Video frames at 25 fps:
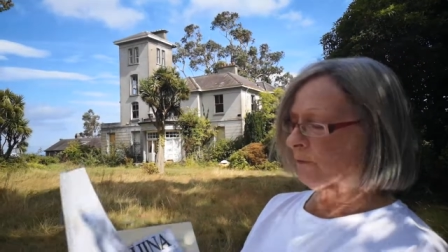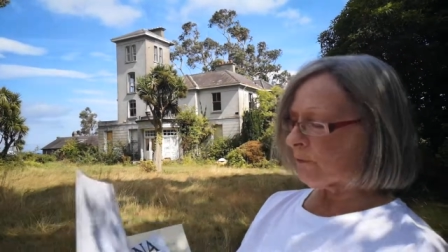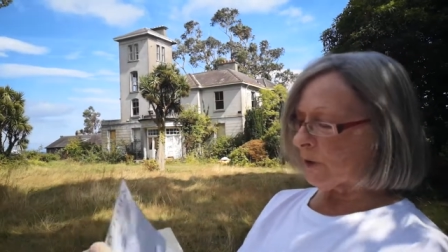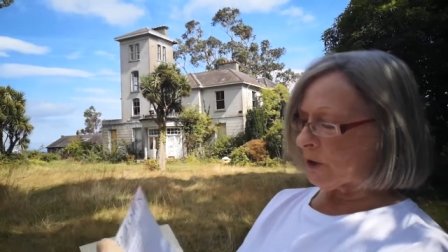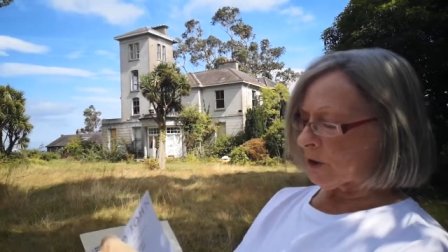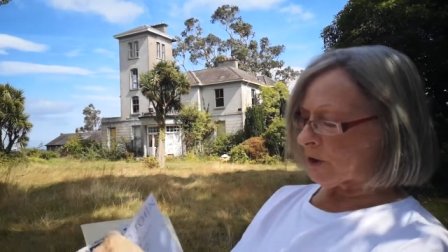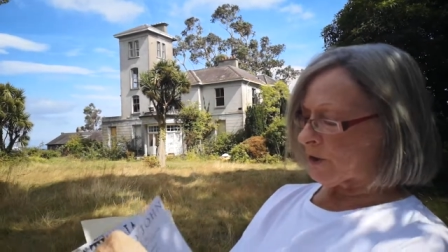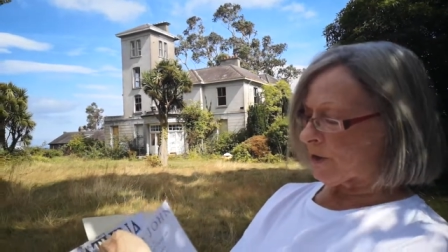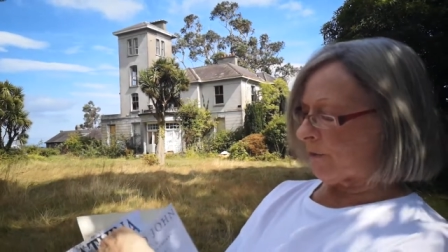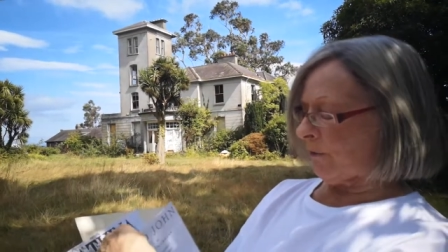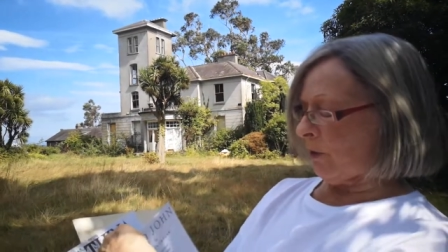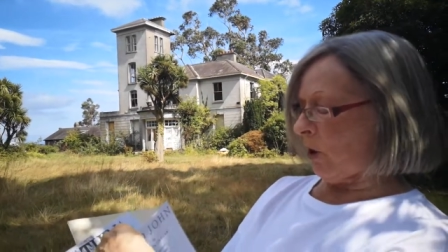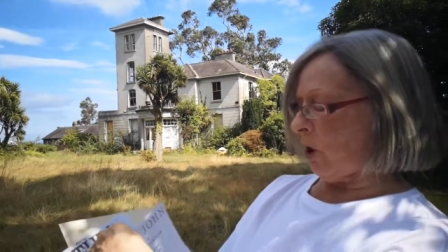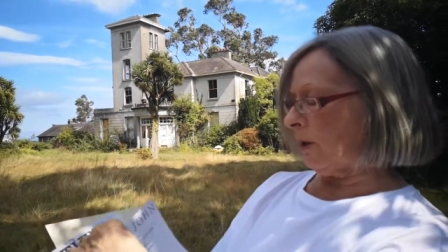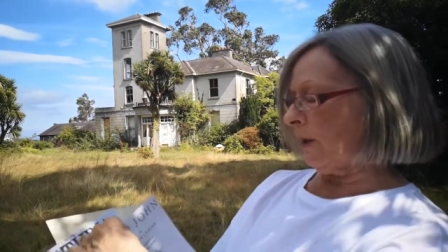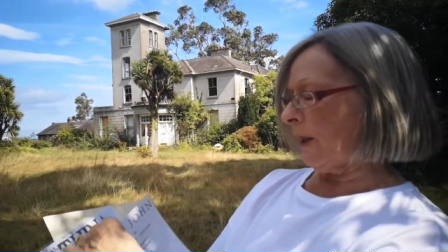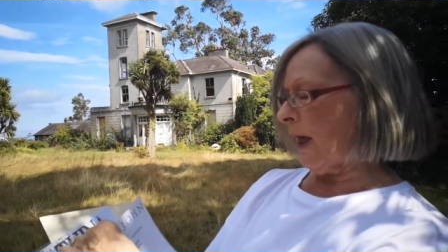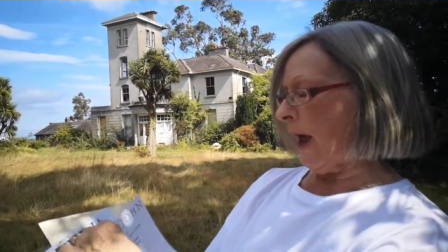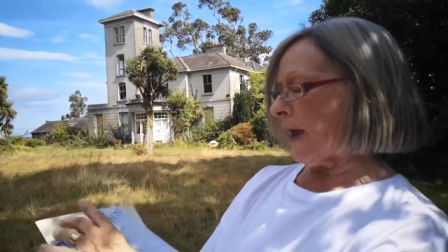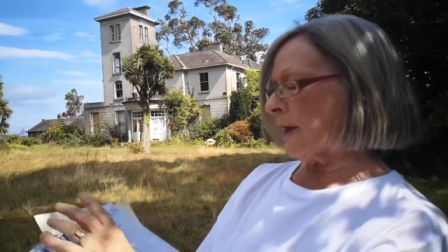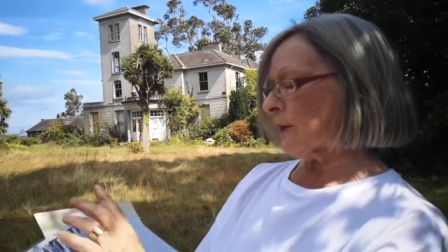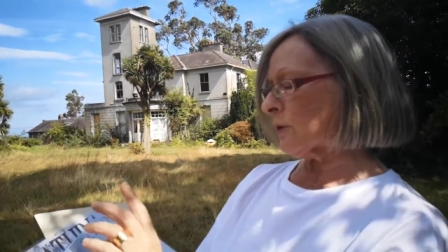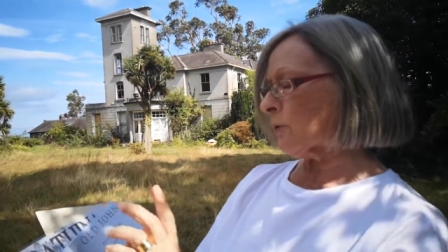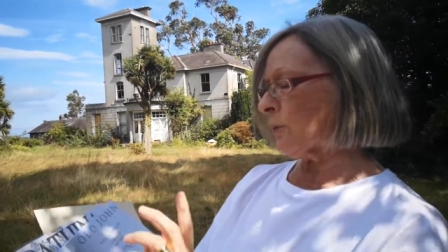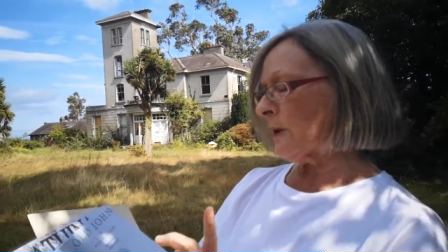first of all,
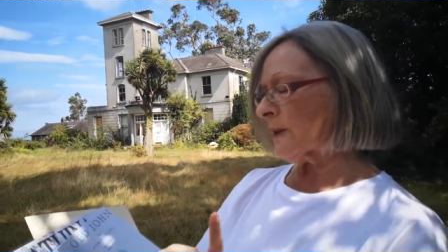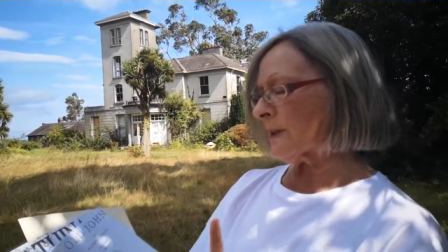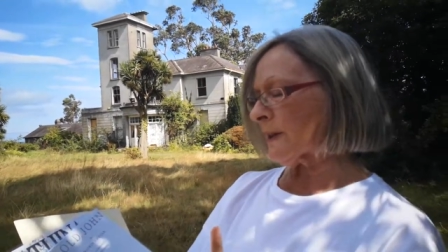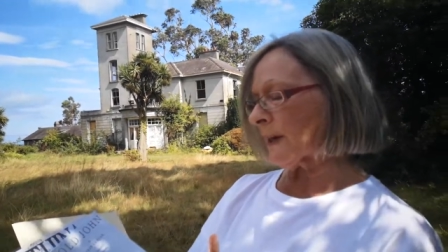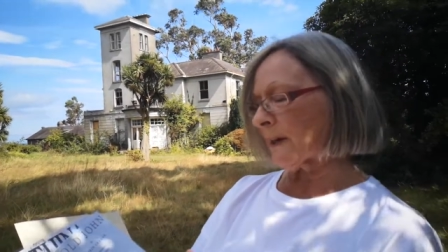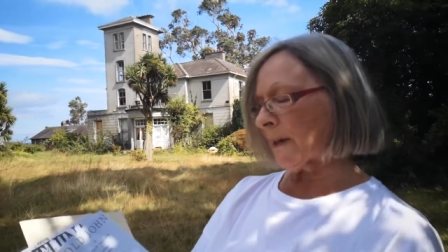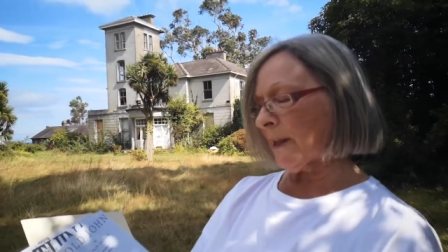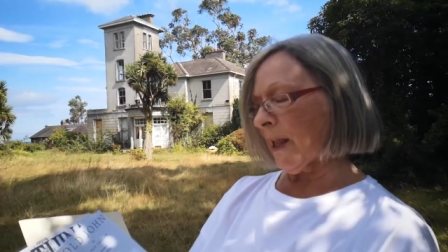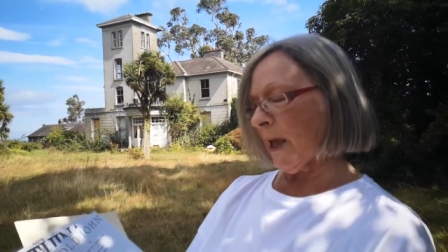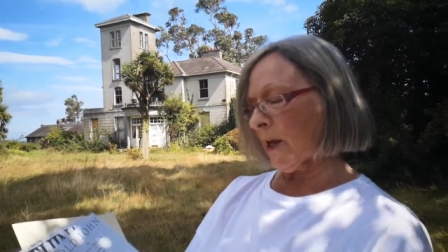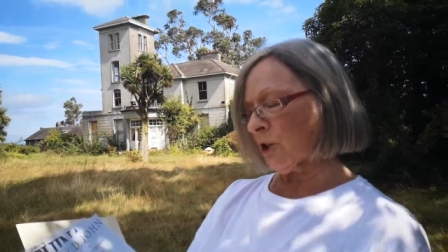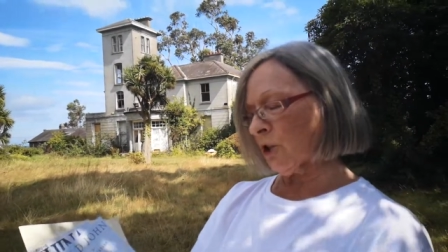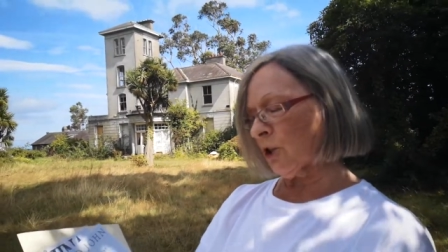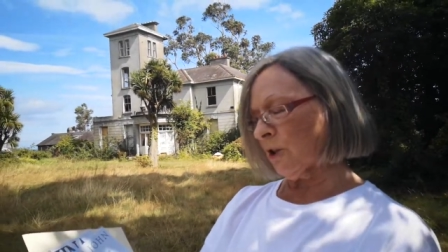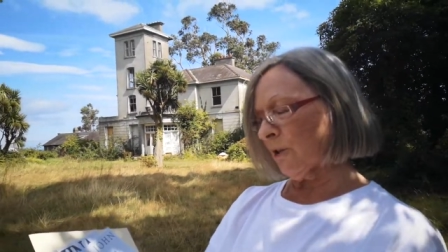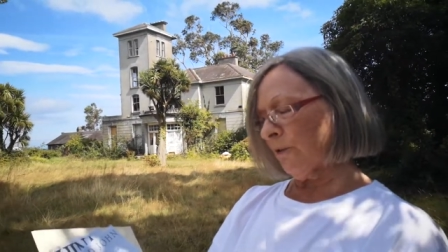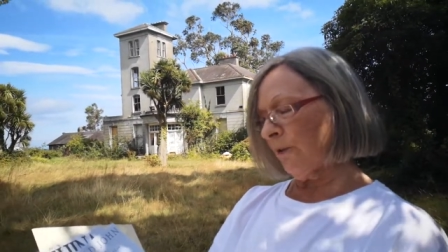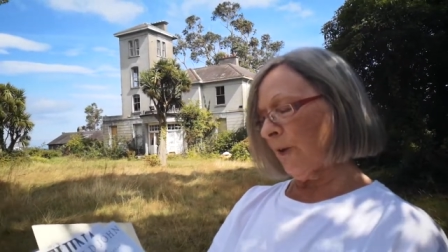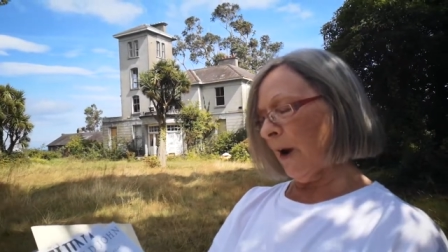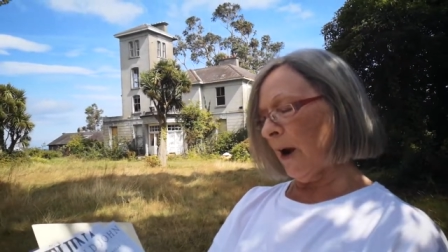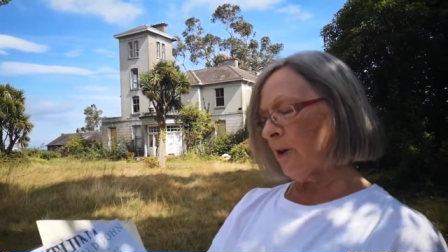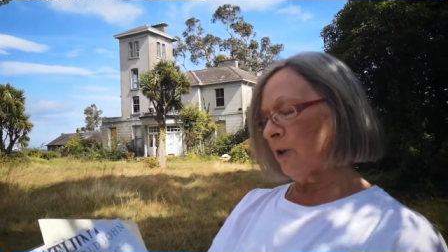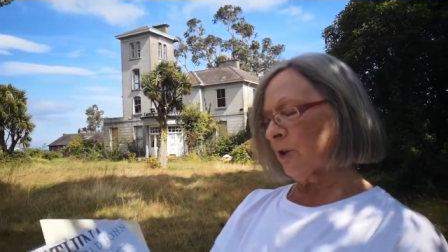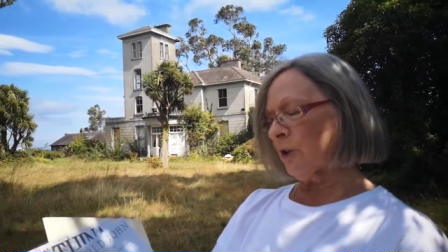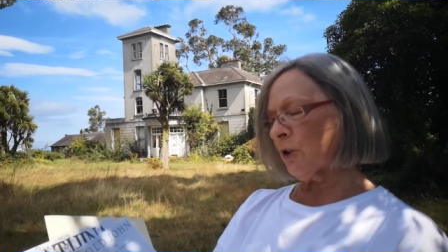it was a collection of
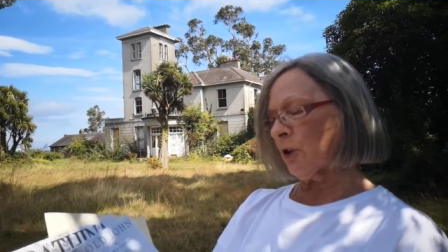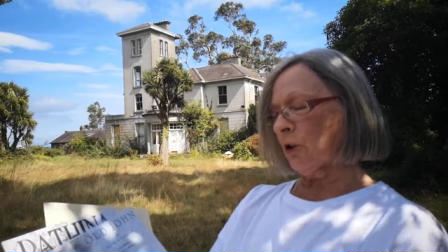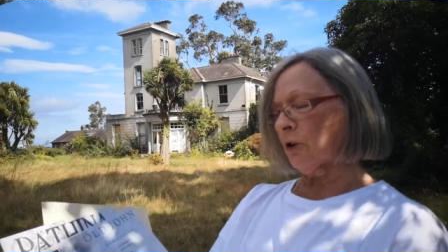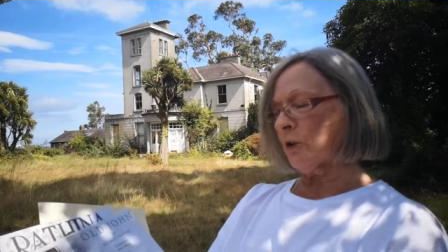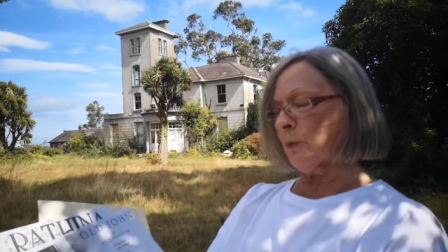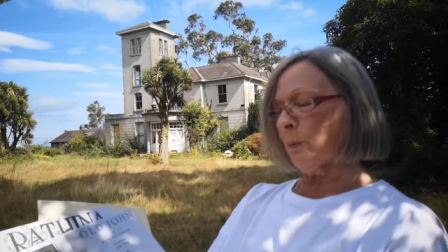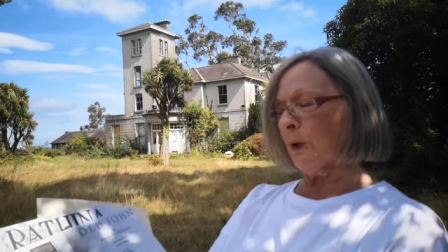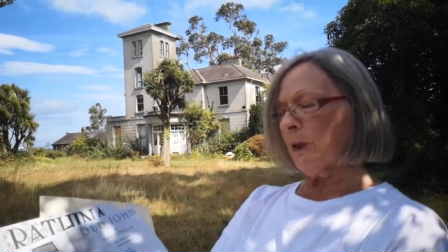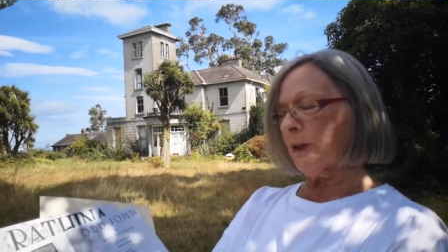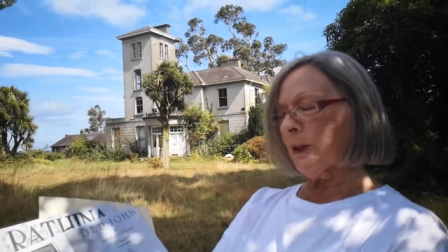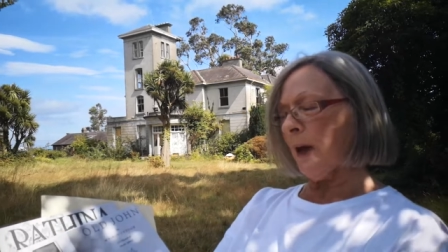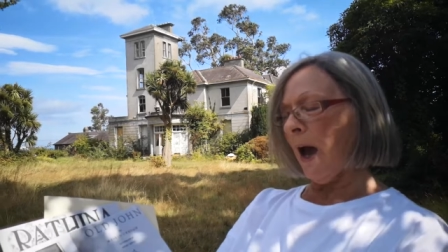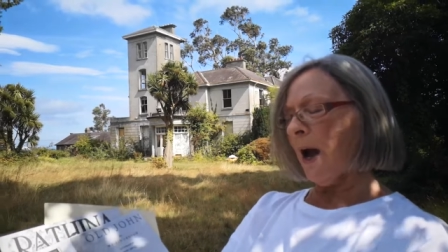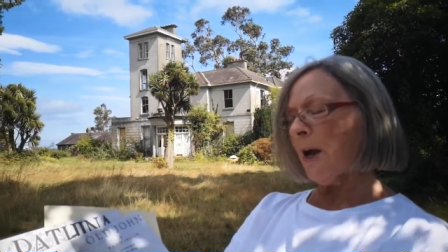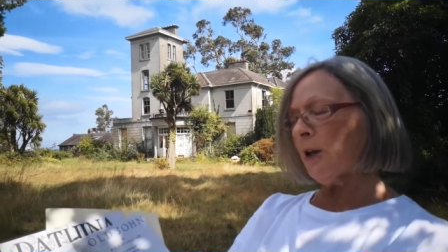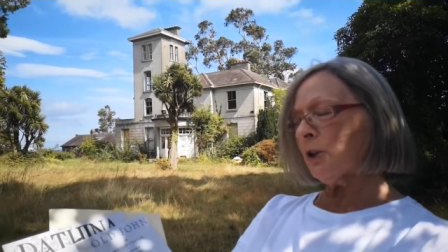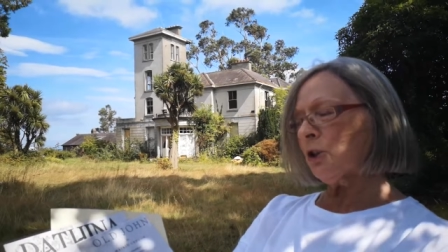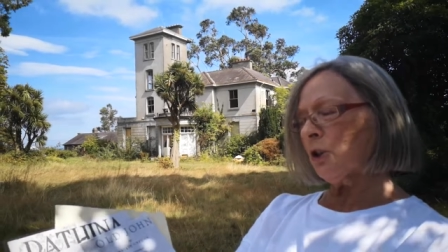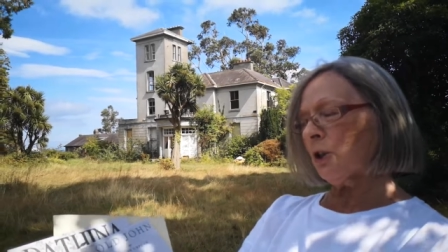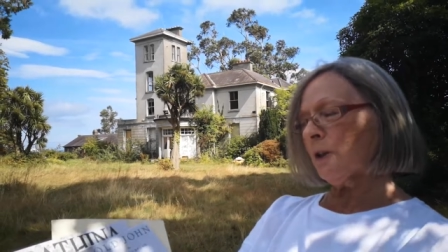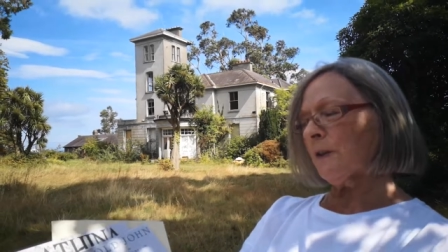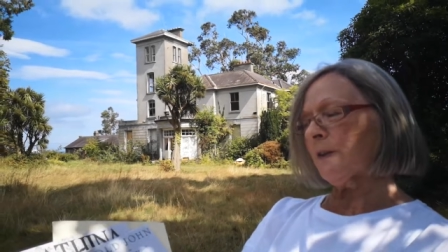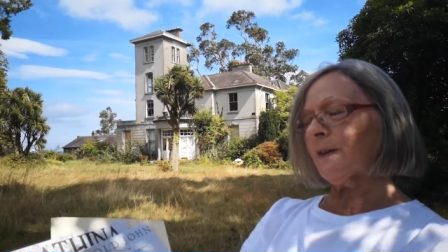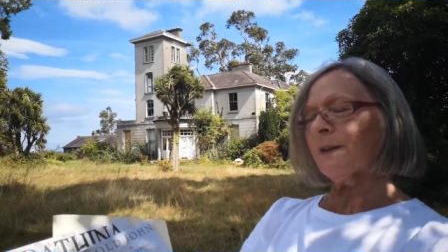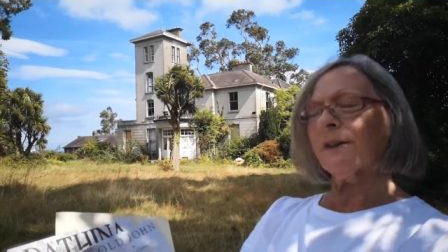fairy stories with, as
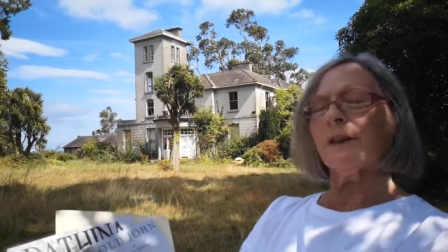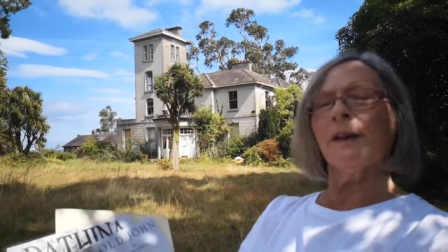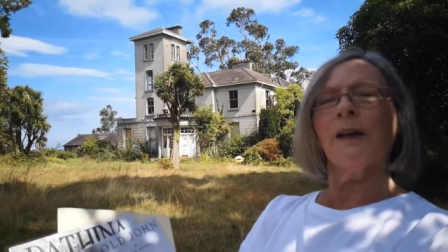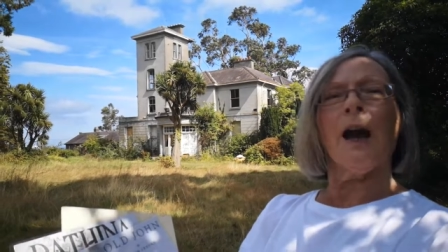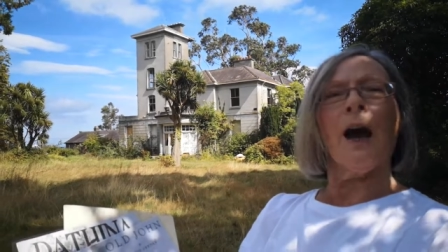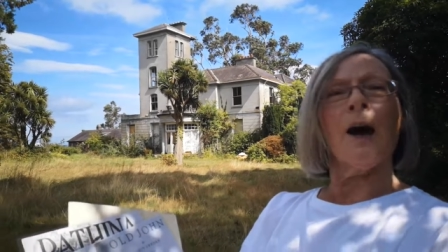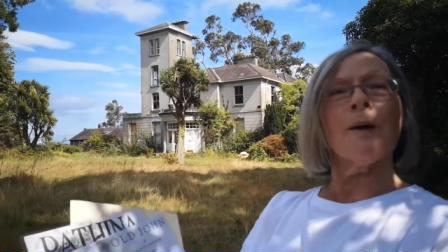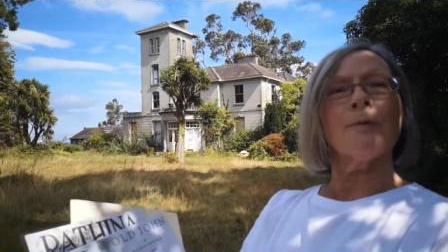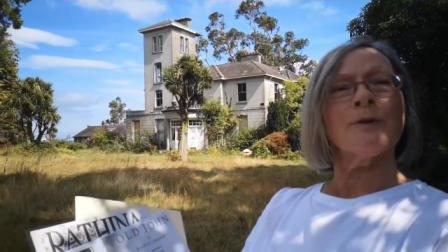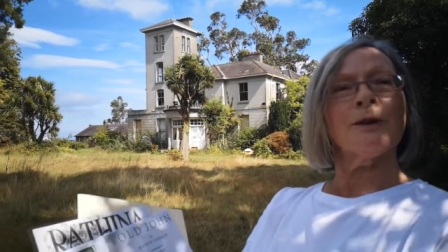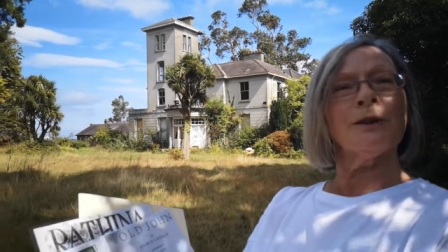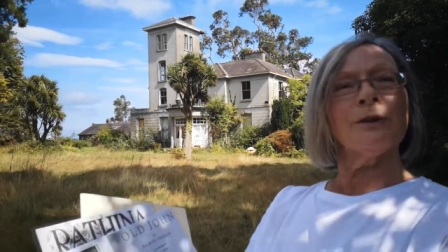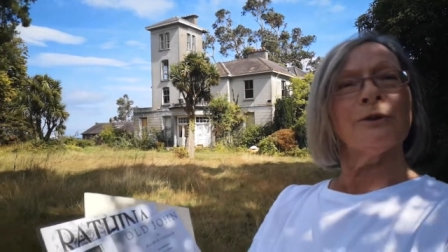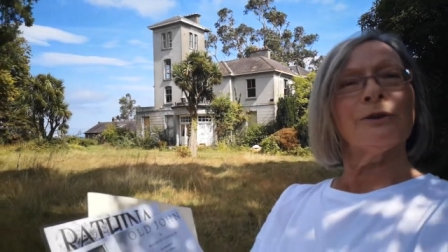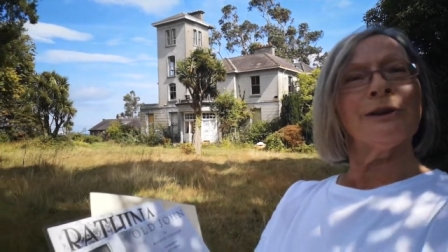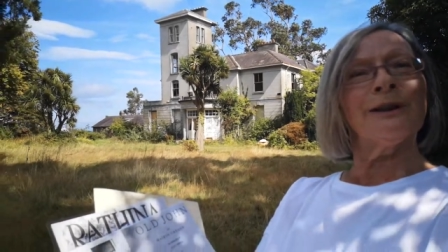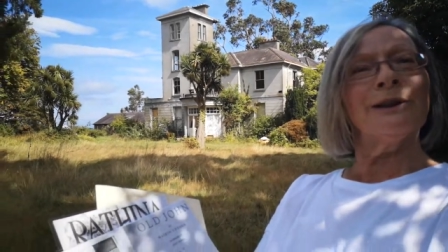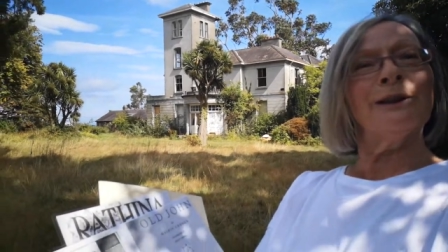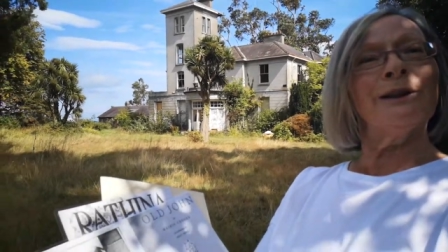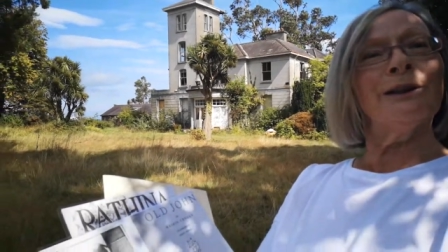you can see, absolutely